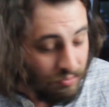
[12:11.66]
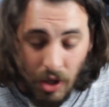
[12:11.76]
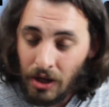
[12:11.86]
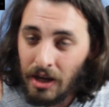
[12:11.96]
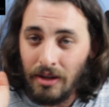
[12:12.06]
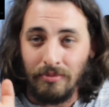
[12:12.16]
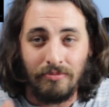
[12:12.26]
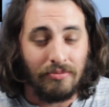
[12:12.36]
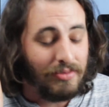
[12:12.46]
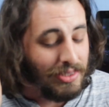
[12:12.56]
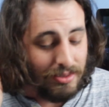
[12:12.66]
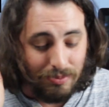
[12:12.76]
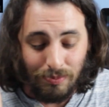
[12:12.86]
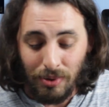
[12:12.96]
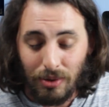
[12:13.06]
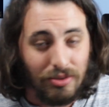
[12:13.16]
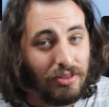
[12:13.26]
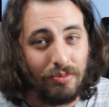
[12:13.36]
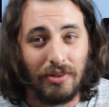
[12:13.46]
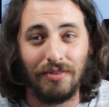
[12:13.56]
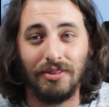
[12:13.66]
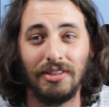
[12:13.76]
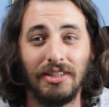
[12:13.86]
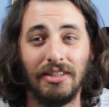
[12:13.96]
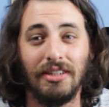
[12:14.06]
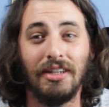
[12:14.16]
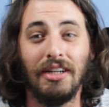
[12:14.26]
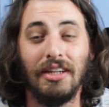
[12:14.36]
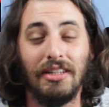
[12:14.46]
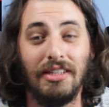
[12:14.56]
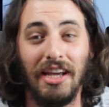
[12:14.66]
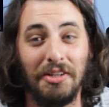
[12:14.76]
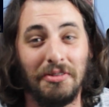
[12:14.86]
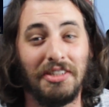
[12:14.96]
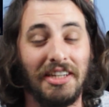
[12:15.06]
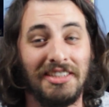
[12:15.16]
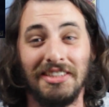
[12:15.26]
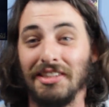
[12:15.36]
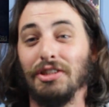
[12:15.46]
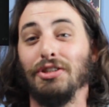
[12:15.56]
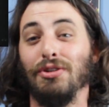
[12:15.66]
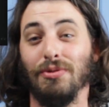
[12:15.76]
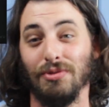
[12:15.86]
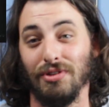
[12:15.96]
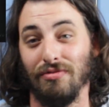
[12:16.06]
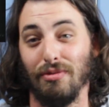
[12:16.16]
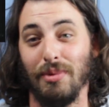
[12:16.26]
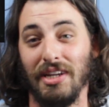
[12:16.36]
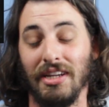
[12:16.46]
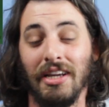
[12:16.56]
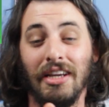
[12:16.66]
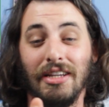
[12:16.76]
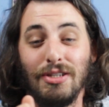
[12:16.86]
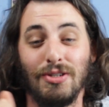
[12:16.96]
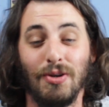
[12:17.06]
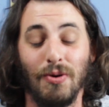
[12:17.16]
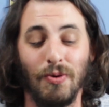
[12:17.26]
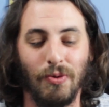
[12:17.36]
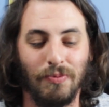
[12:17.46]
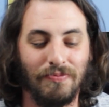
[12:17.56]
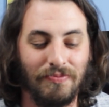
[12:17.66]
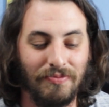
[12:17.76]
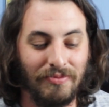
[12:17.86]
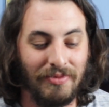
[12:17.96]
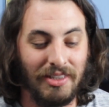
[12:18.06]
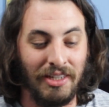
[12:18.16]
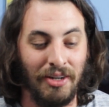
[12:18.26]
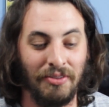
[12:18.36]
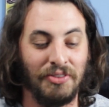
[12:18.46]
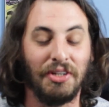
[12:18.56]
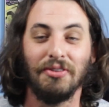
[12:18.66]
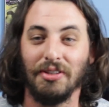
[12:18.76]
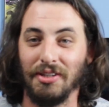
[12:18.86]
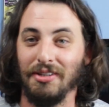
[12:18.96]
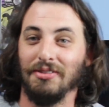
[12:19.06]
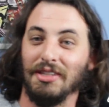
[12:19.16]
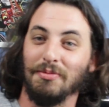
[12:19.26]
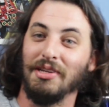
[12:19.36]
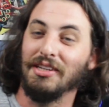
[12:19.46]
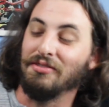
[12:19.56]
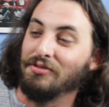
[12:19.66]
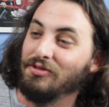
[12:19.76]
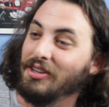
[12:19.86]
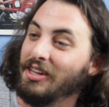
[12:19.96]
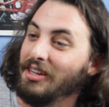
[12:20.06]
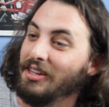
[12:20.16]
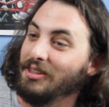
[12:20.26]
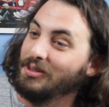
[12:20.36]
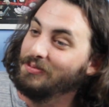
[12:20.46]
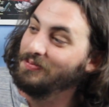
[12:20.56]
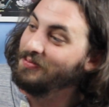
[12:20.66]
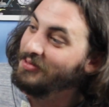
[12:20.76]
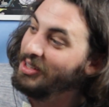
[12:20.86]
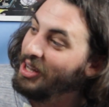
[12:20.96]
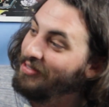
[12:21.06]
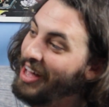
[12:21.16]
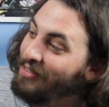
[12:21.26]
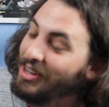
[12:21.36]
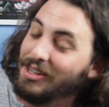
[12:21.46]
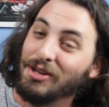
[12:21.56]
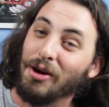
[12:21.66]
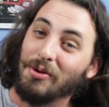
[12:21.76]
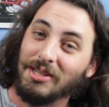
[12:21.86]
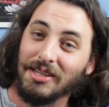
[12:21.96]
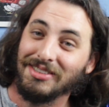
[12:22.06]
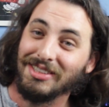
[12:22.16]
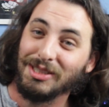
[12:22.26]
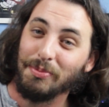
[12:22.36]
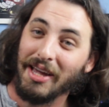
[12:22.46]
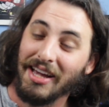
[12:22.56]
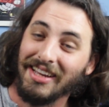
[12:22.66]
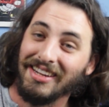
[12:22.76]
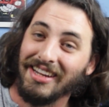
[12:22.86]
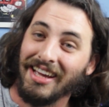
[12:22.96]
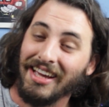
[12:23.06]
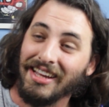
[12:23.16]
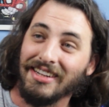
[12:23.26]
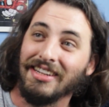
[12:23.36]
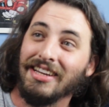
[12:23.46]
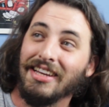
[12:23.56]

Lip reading: again, just personal preference here. Deus Ex is a snoozer for me. So, Gerald accuses me of having no attention span and